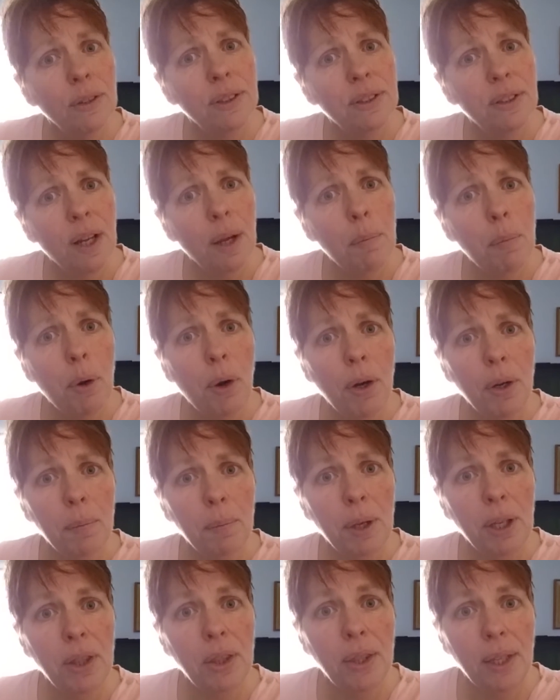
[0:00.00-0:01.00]
It's not part of
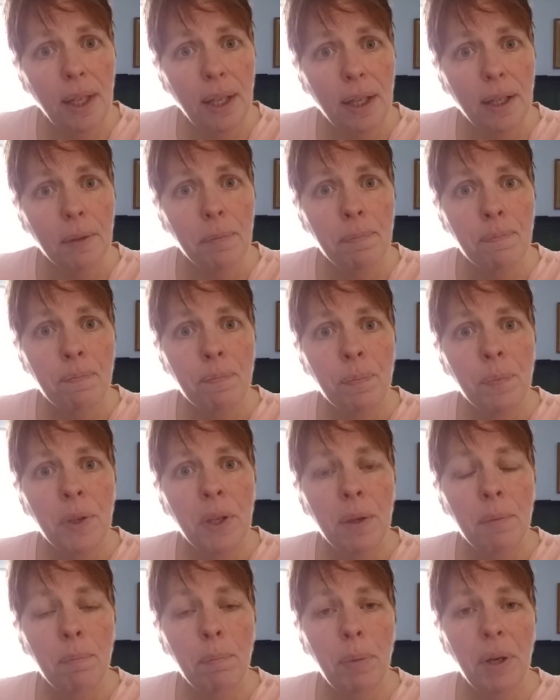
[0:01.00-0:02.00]
my thing.
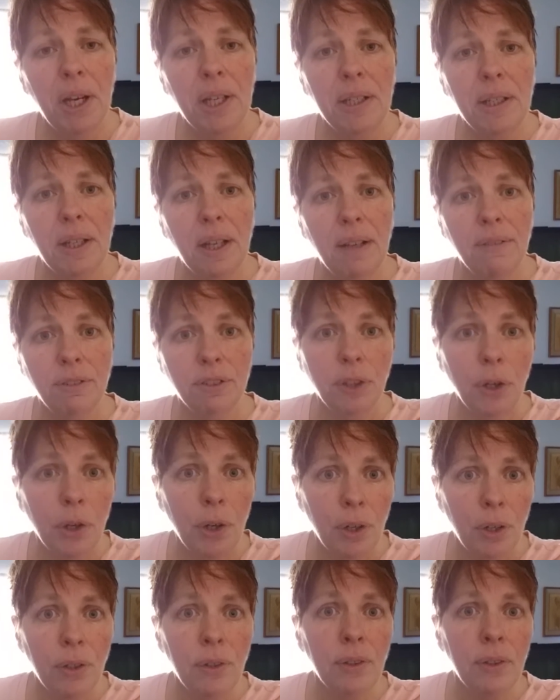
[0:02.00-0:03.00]
But I've
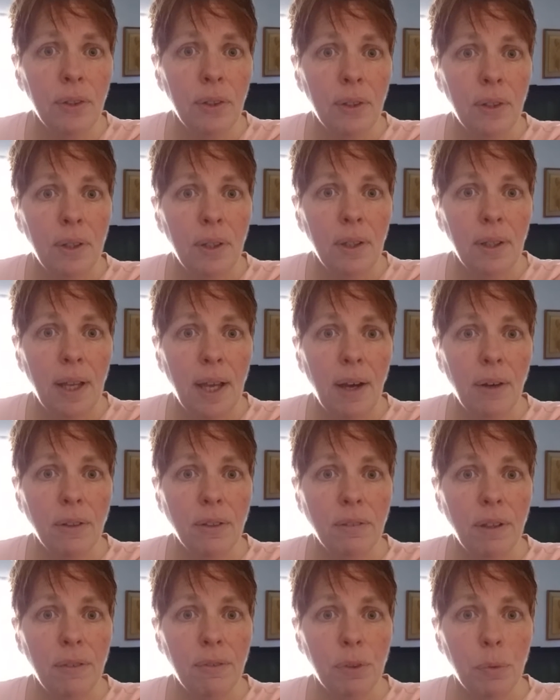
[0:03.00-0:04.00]
learned how to
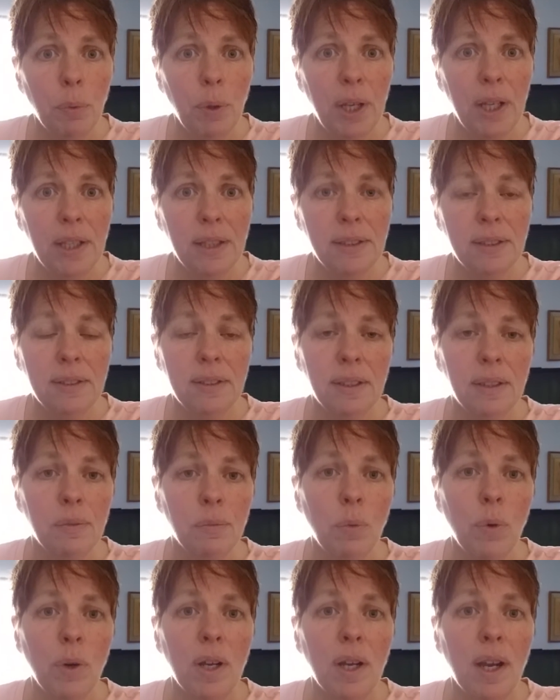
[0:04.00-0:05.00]
lift weights
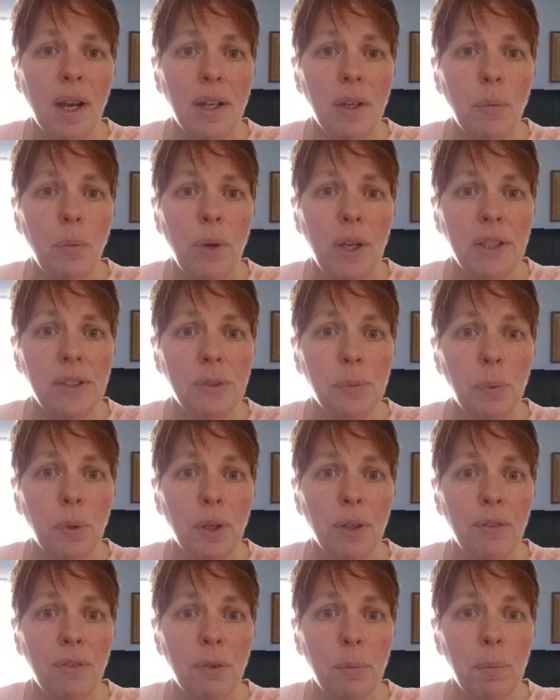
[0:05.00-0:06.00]
and what kind of weights
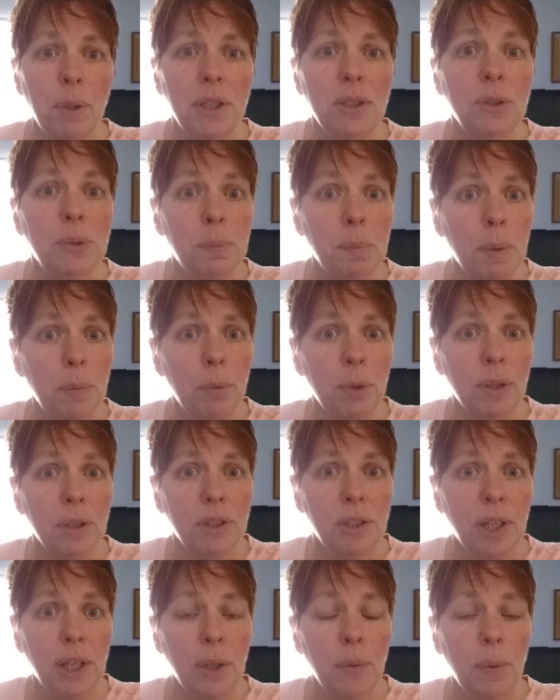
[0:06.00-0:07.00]
work for me. Do you remember the
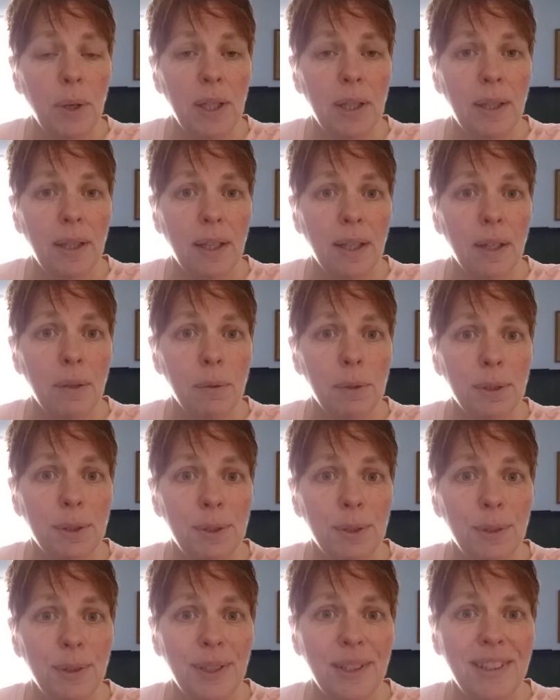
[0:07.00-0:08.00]
shake weight thing I was
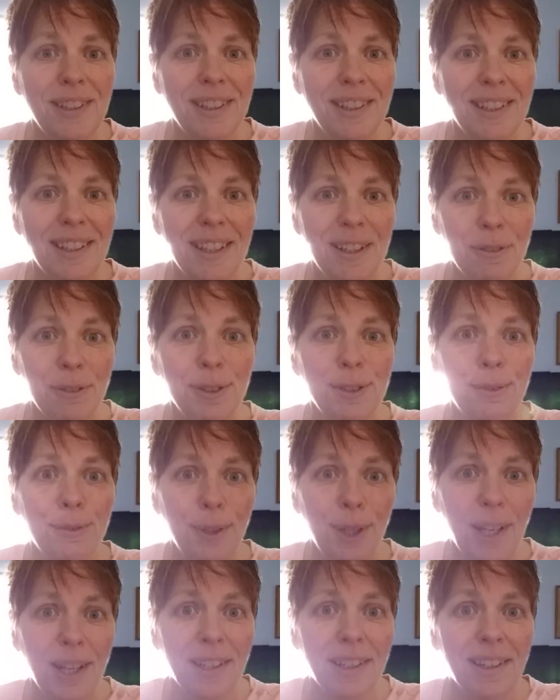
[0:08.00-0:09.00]
doing? Yeah, that was
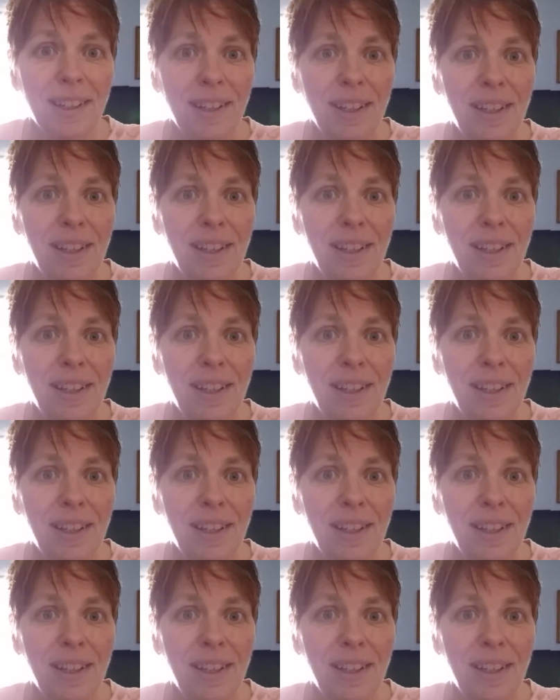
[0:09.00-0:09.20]
fun.